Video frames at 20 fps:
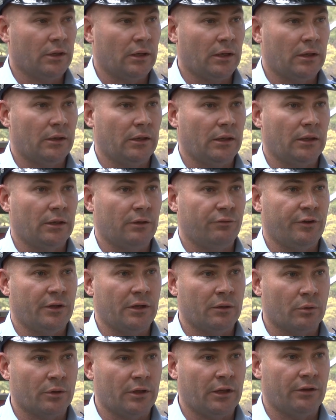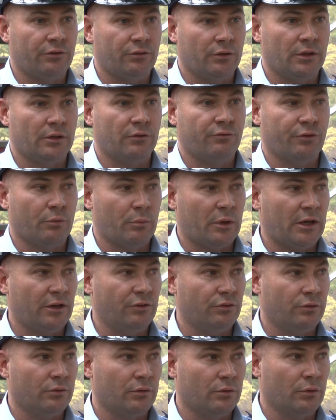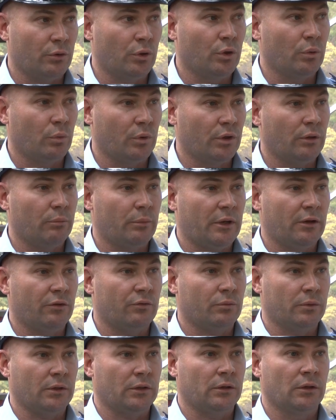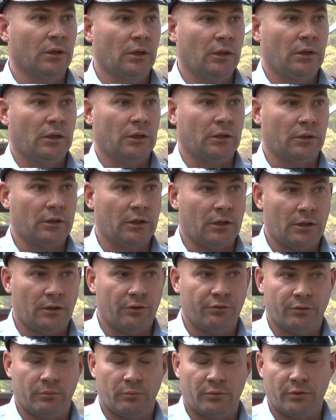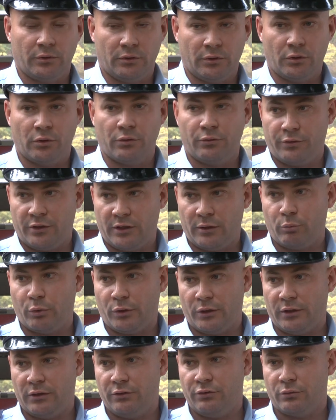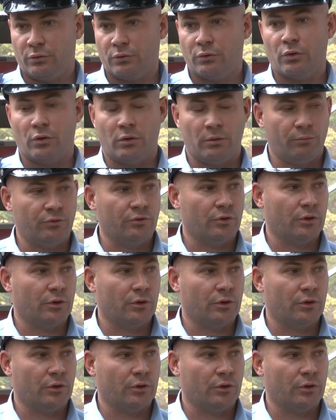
uh, and if anyone has any information on her whereabouts, we encourage them to contact police or Crime